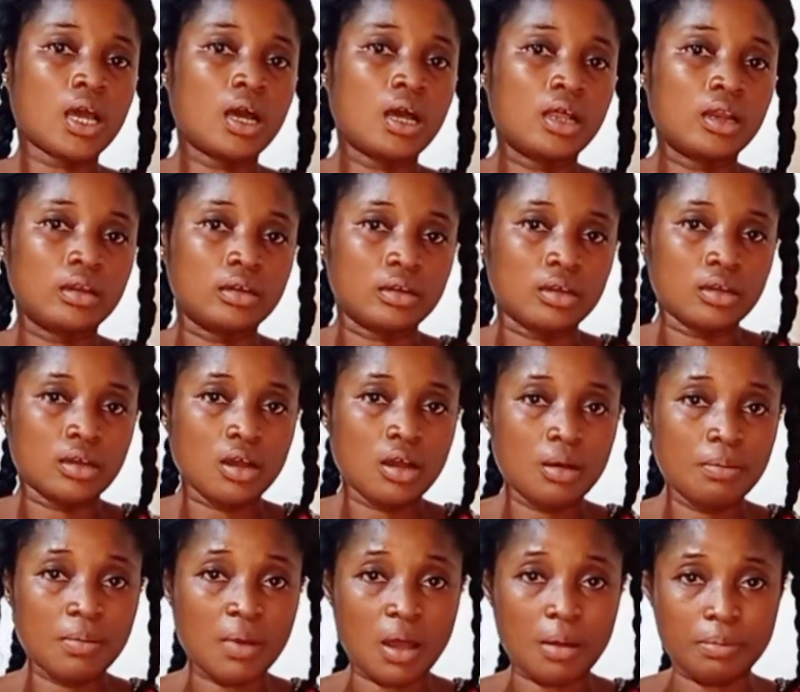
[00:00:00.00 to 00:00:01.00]
can
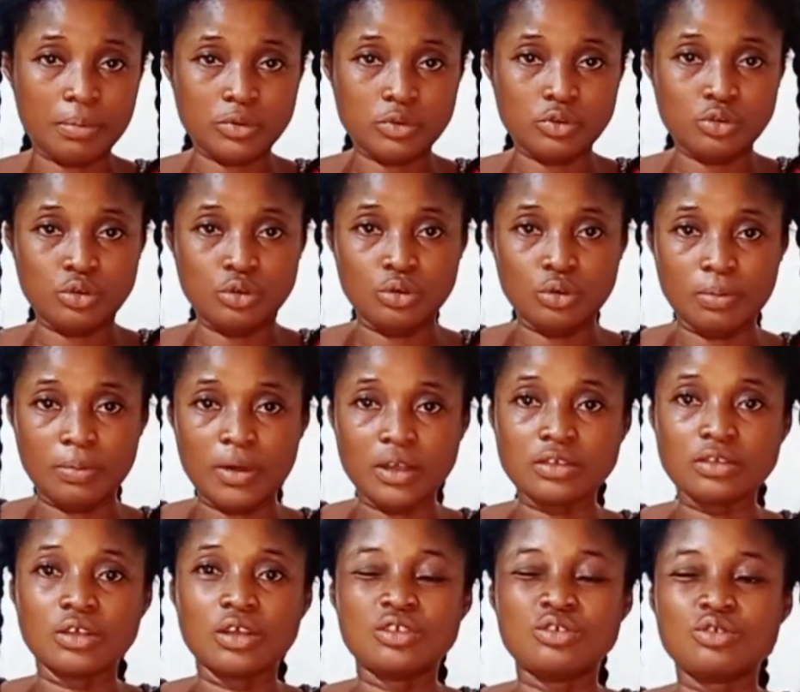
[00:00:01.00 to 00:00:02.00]
come up to your
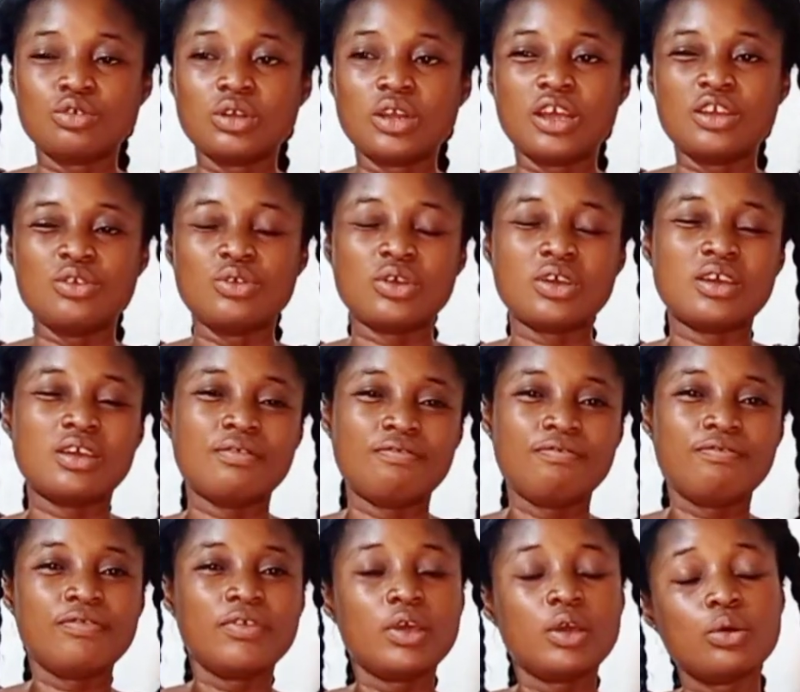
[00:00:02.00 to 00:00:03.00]
bust and so that you can
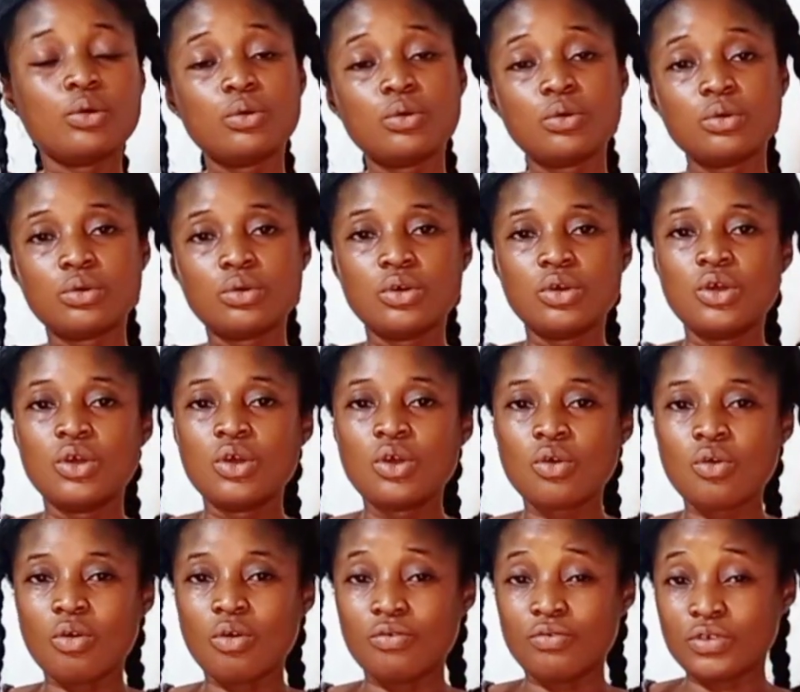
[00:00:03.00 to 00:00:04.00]
feel
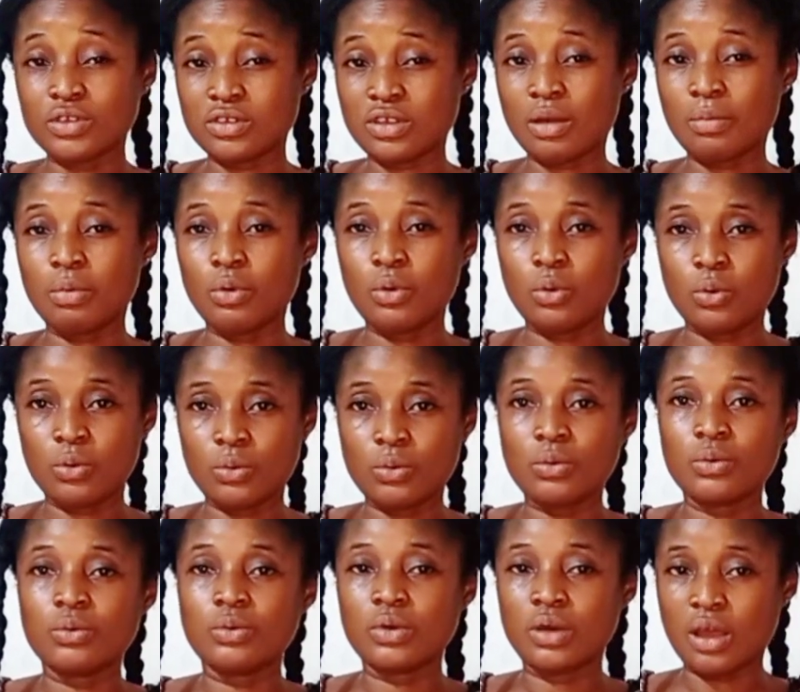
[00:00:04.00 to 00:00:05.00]
comfortable
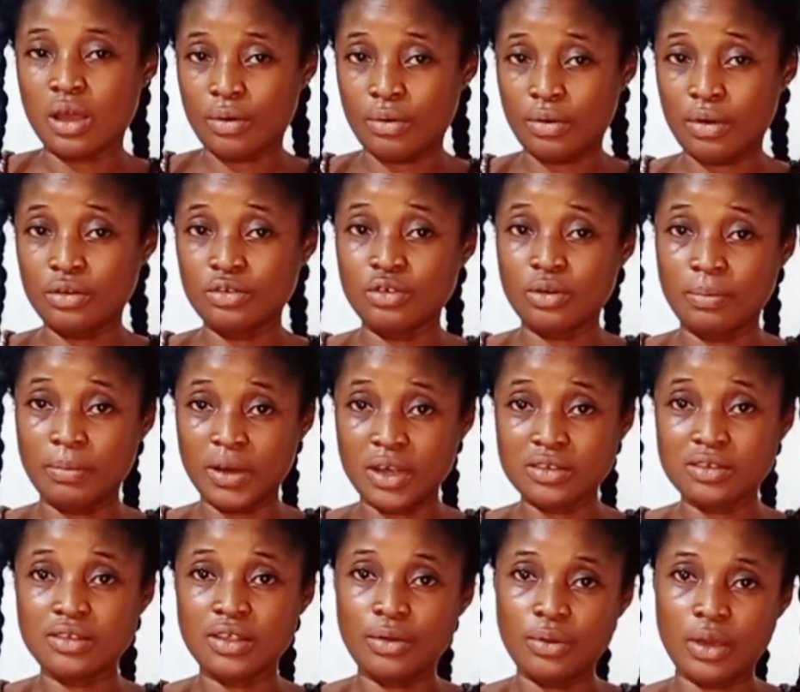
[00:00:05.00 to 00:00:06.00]
around your
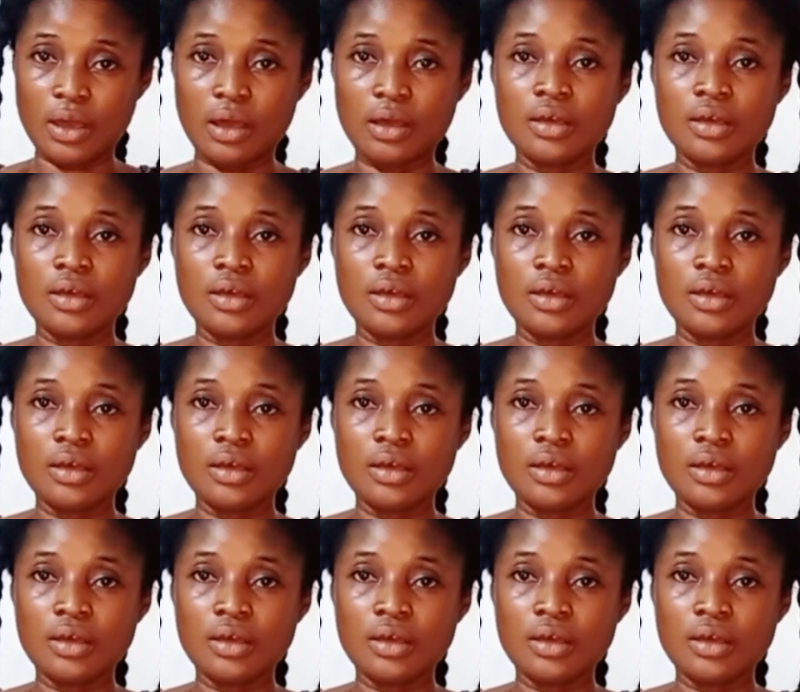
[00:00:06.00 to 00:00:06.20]
bust area.